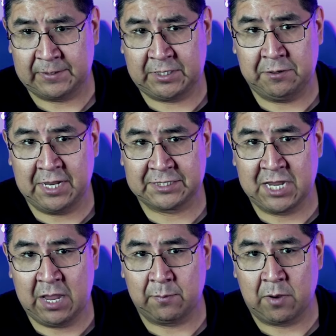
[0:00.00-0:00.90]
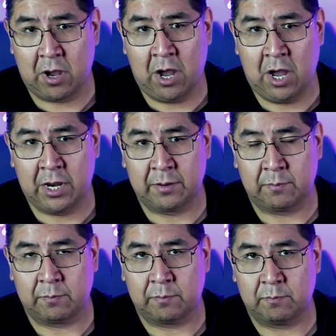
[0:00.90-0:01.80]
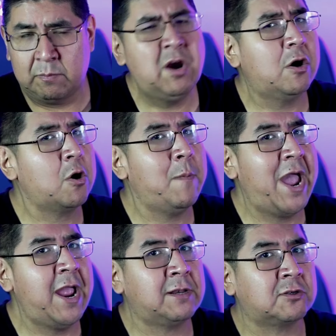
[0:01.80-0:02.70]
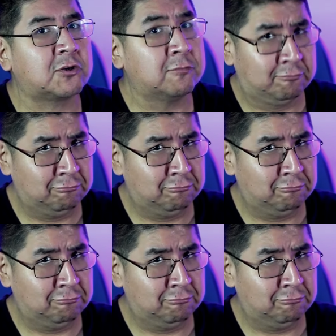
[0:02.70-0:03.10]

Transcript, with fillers: see you next time on Mirror Domains.